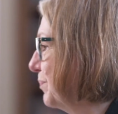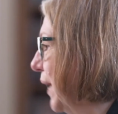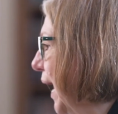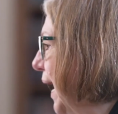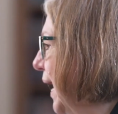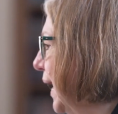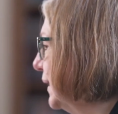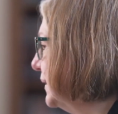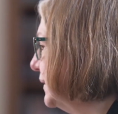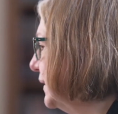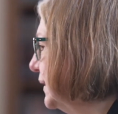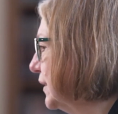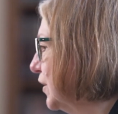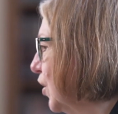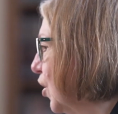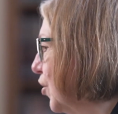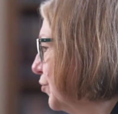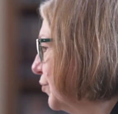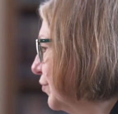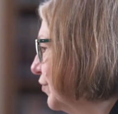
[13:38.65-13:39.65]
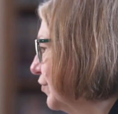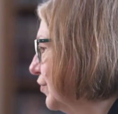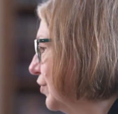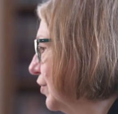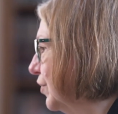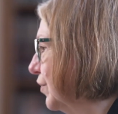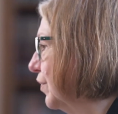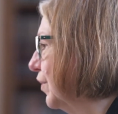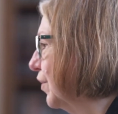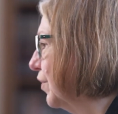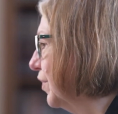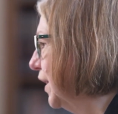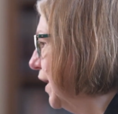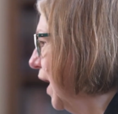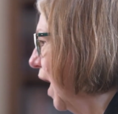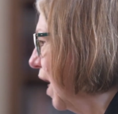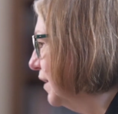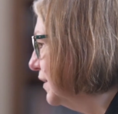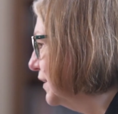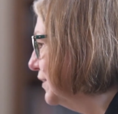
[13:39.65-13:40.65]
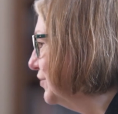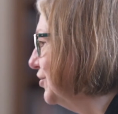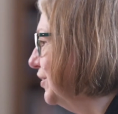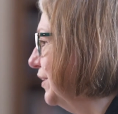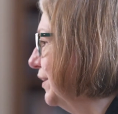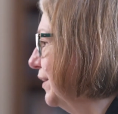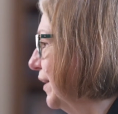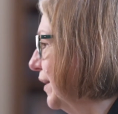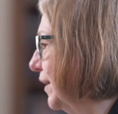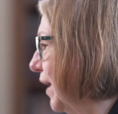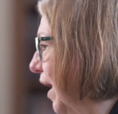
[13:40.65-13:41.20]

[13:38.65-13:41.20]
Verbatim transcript: And it goes to the theology that